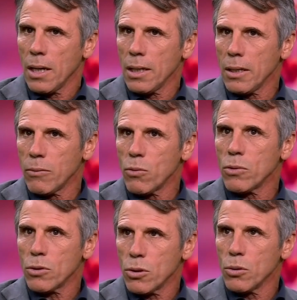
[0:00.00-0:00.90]
he
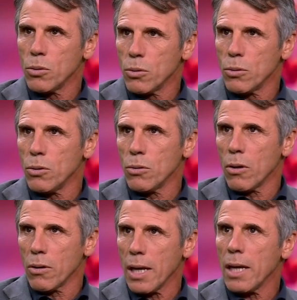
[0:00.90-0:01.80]
wants to, you
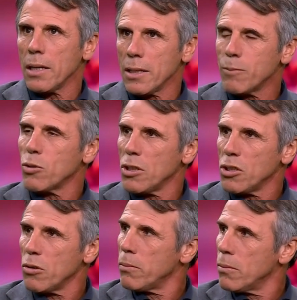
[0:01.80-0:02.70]
know, gain his
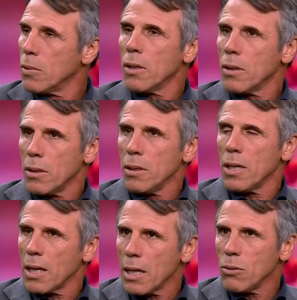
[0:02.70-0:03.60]
position
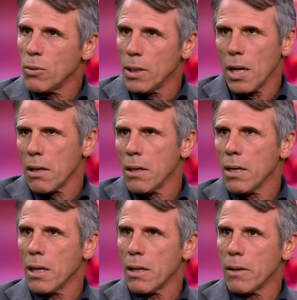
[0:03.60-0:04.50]
in the right way, I
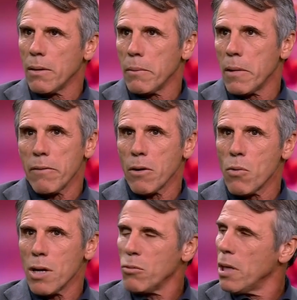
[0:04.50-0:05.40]
think
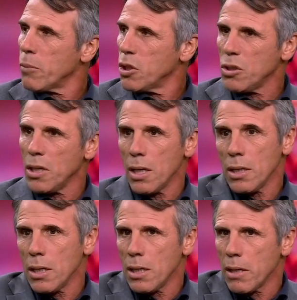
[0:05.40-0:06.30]
everyone would
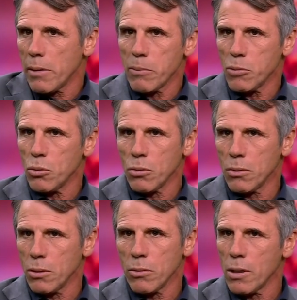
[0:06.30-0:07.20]
appreciate, and I'm
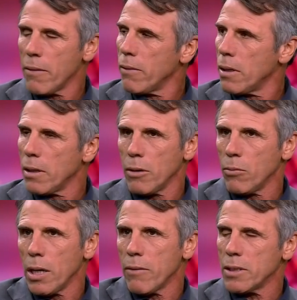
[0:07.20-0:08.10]
sure he
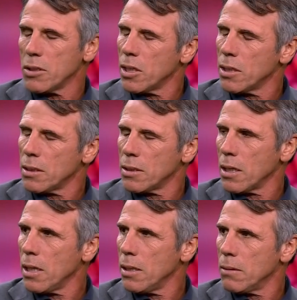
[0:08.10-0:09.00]
will have his chances
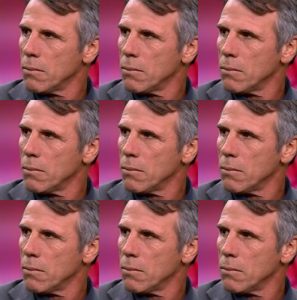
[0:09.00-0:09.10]
again.